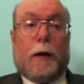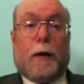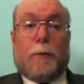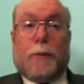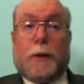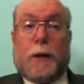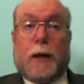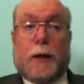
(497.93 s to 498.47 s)
their
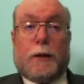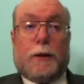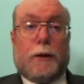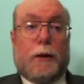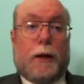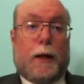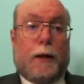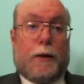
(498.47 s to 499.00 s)

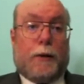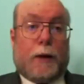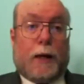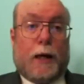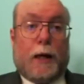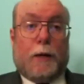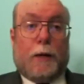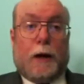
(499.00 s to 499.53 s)
production and their
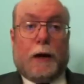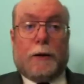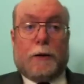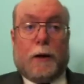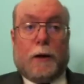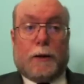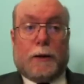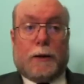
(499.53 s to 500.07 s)
economy has
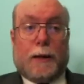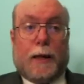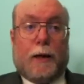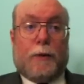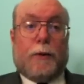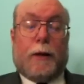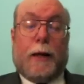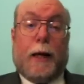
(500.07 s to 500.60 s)
gone
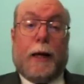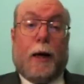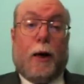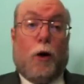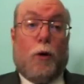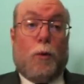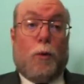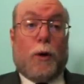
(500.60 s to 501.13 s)
south. They
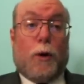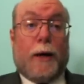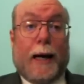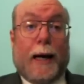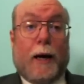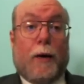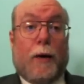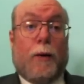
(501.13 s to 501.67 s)
owe more
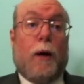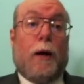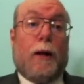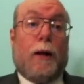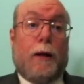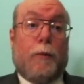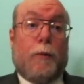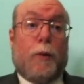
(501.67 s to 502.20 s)
now
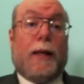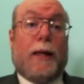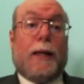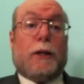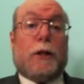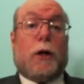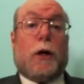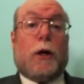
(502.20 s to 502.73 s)
than when
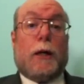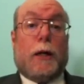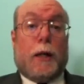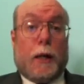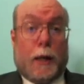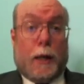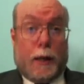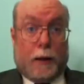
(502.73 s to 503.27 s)
they started
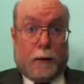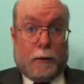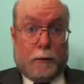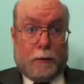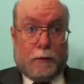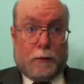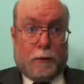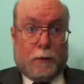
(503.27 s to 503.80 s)
cutting.
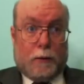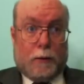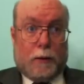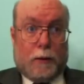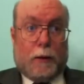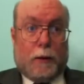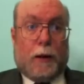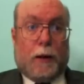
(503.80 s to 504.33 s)

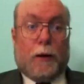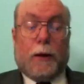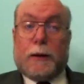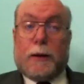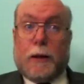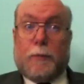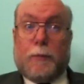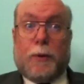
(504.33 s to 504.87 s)
You know,
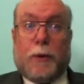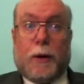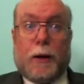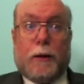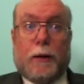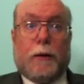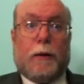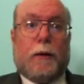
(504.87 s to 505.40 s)
at some
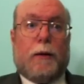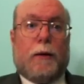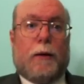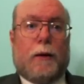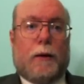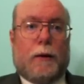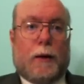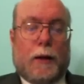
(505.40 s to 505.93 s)
point,
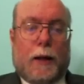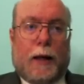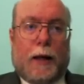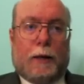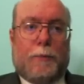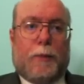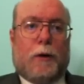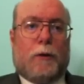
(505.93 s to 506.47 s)
the
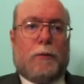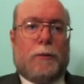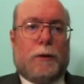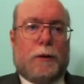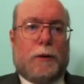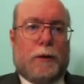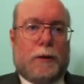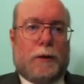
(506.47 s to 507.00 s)
light
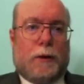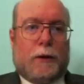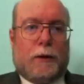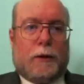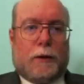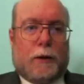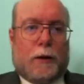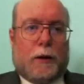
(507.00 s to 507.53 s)
bulb is
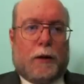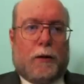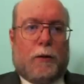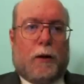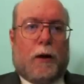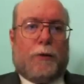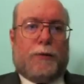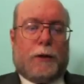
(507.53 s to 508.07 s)
is going to
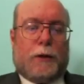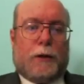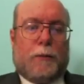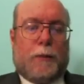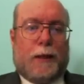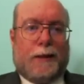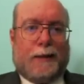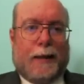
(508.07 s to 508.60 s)
go off in
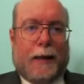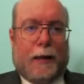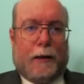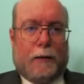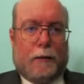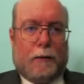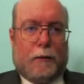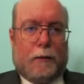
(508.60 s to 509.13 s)
somebody's
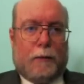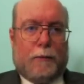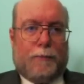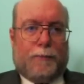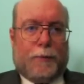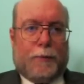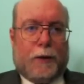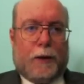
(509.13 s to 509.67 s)
head
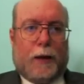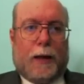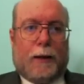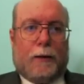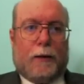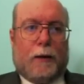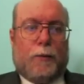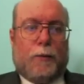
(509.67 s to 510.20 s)

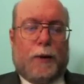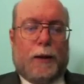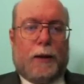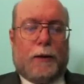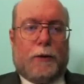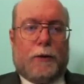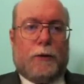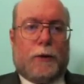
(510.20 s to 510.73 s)
that uh, we
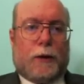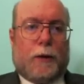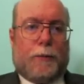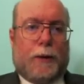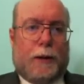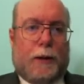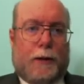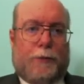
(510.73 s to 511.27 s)
need to do
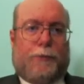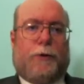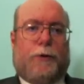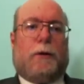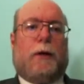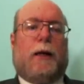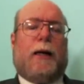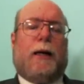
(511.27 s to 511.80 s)
something
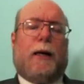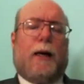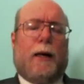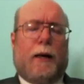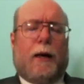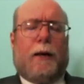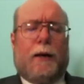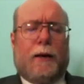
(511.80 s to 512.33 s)
different. And I,
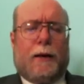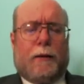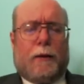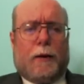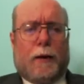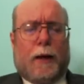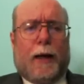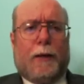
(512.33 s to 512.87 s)
I, I, think
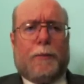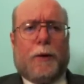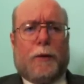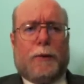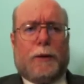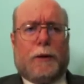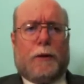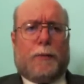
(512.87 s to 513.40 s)
the light
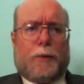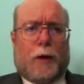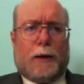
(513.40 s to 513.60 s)
bulb is in the